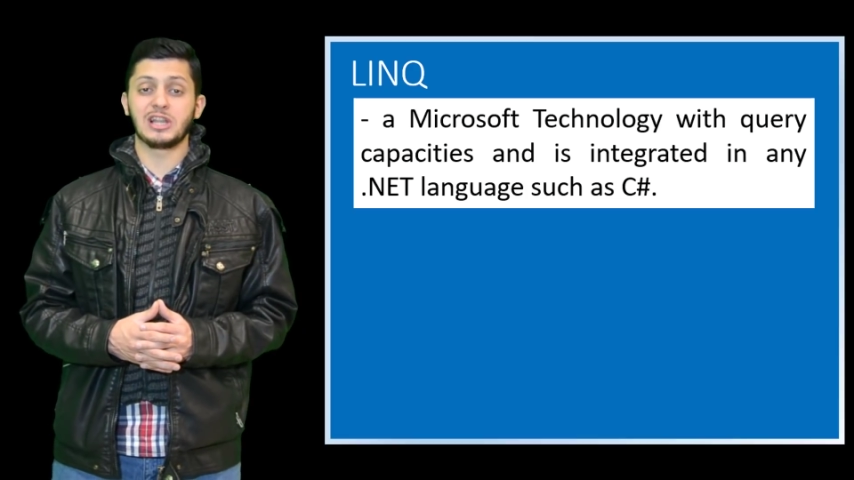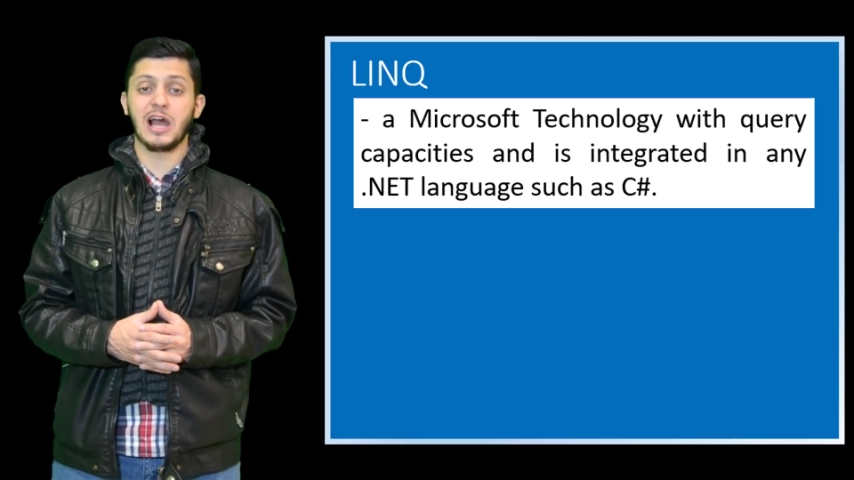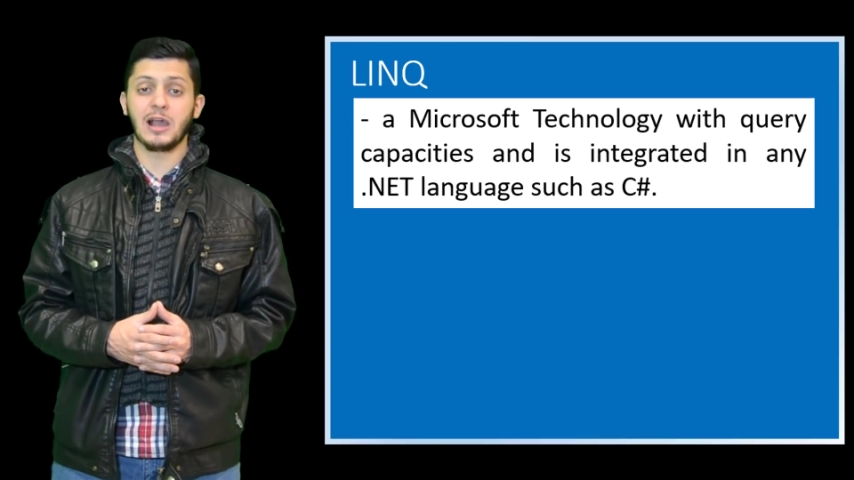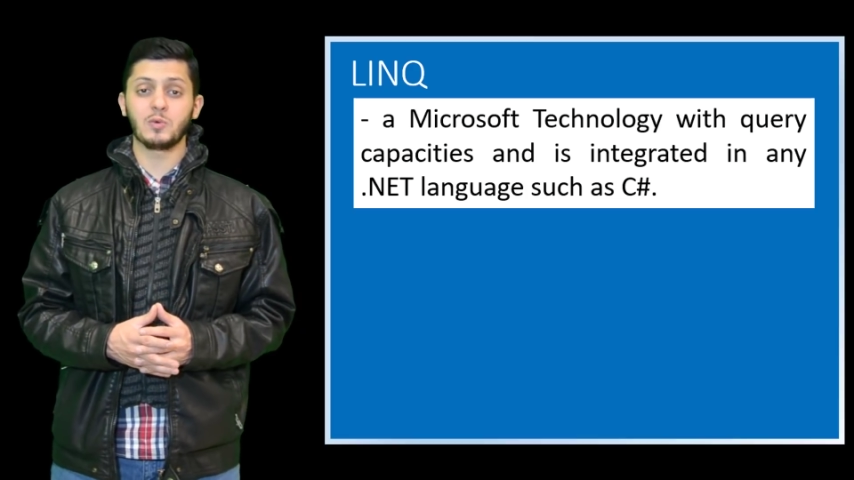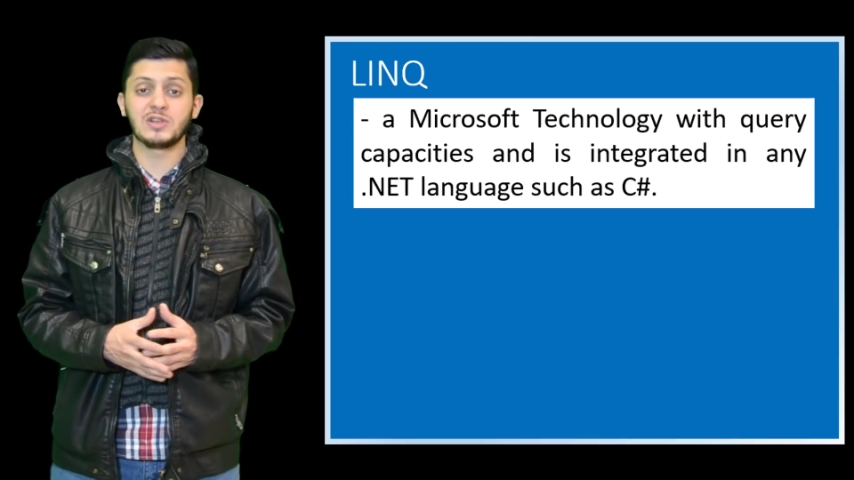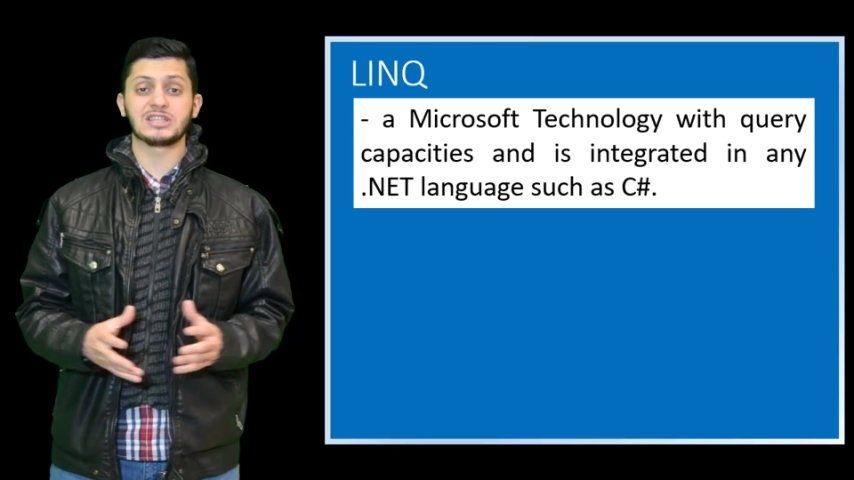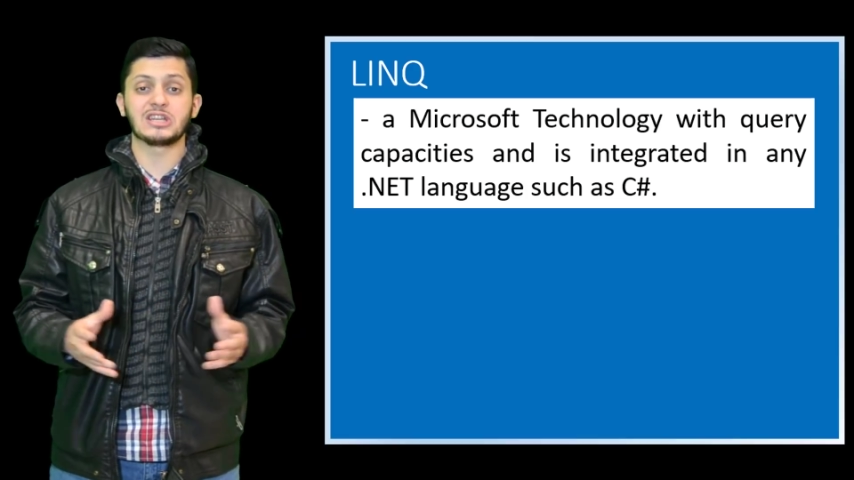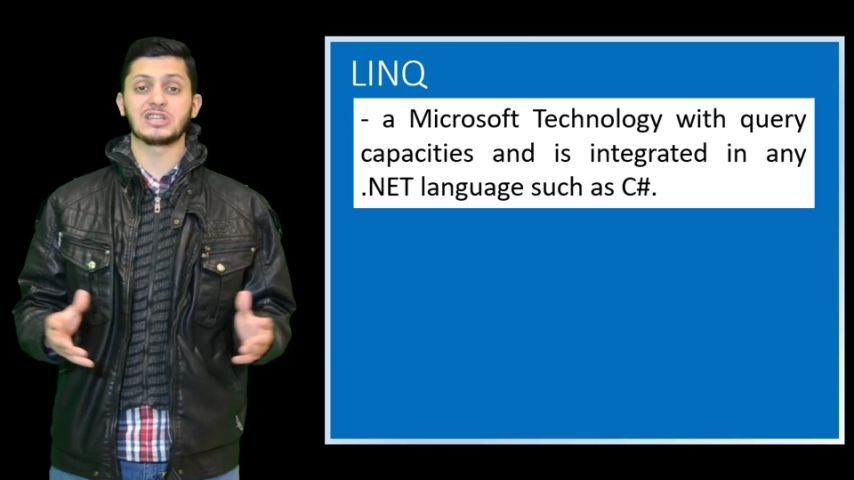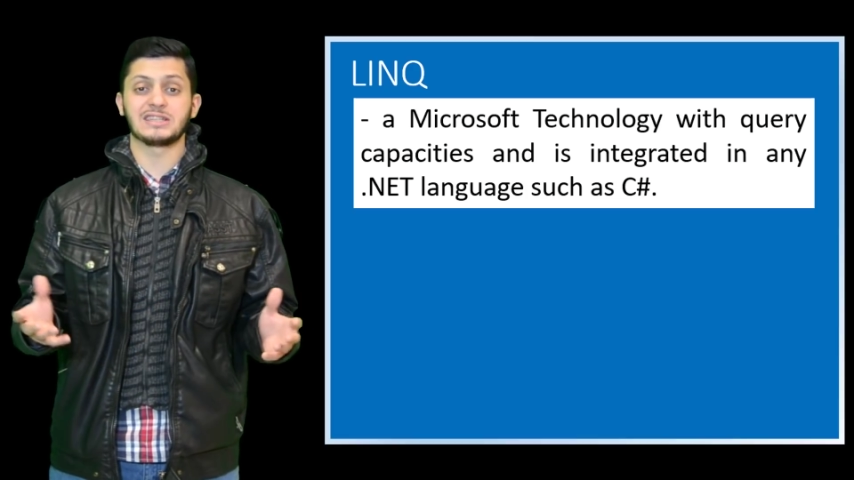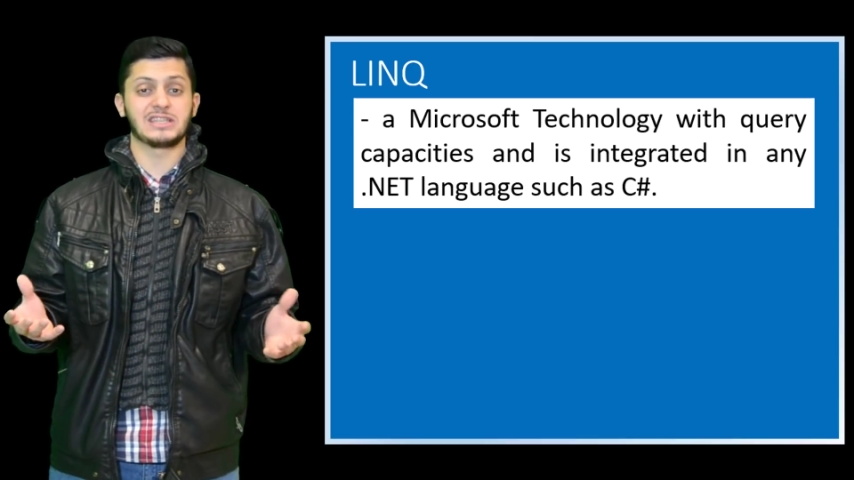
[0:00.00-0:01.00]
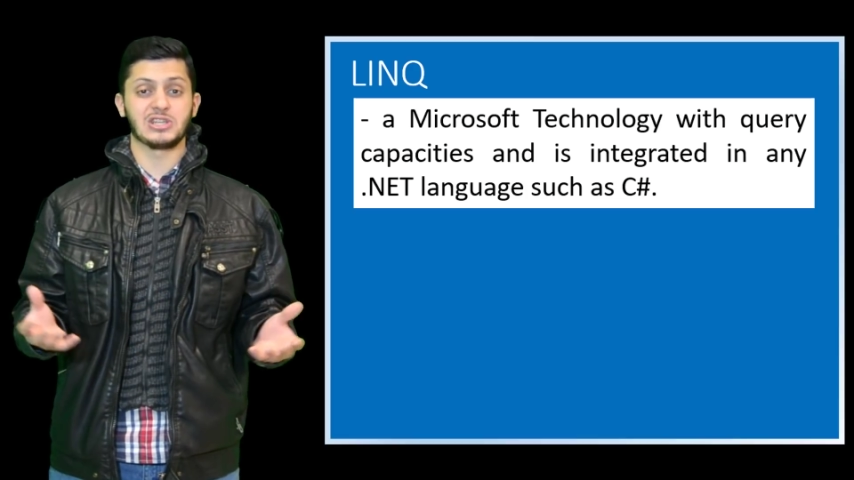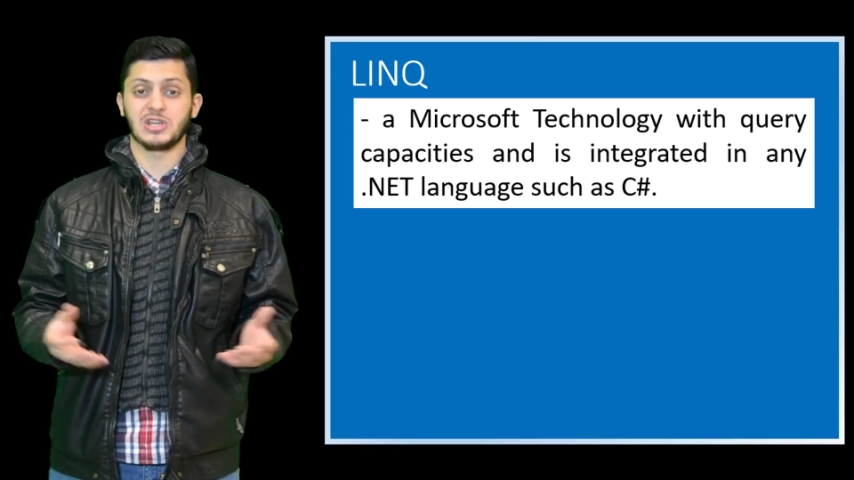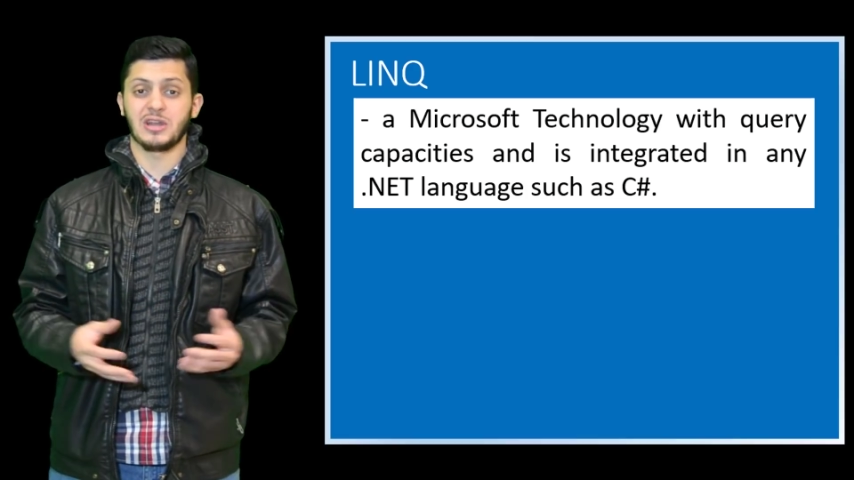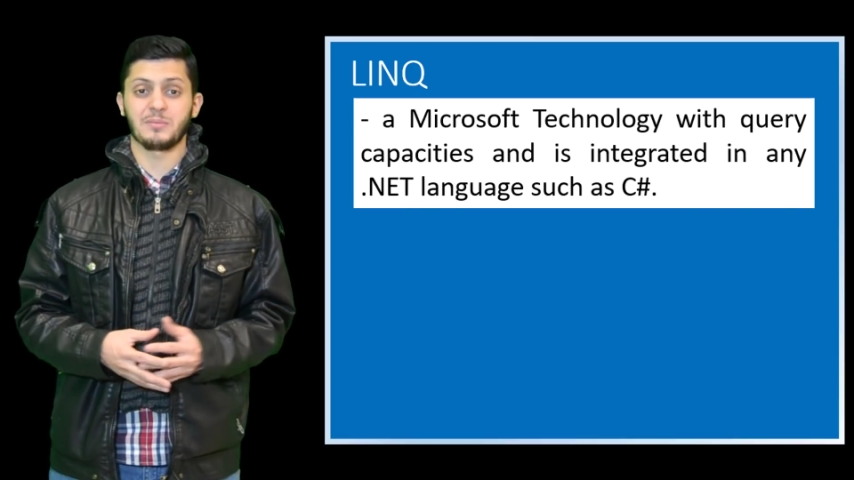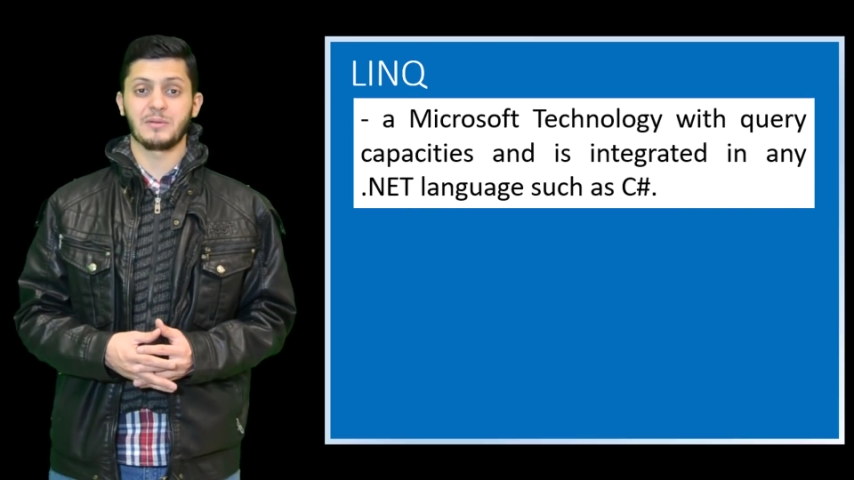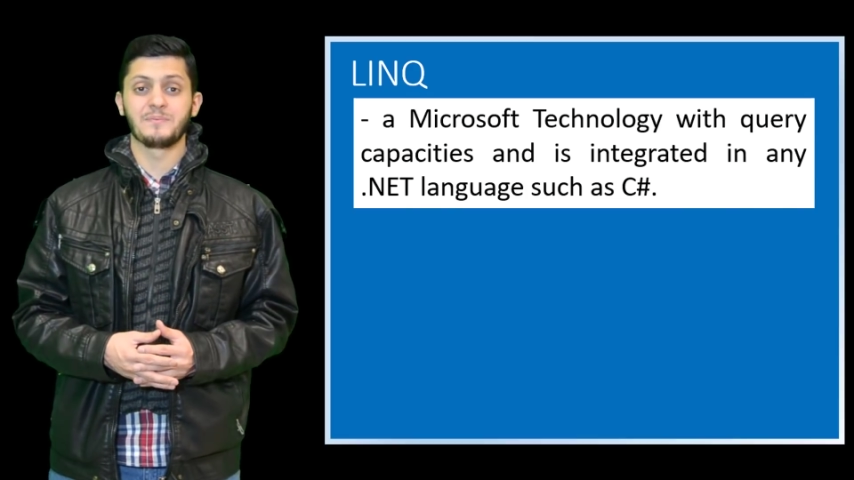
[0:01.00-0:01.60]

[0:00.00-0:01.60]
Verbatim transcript: language such as C sharp.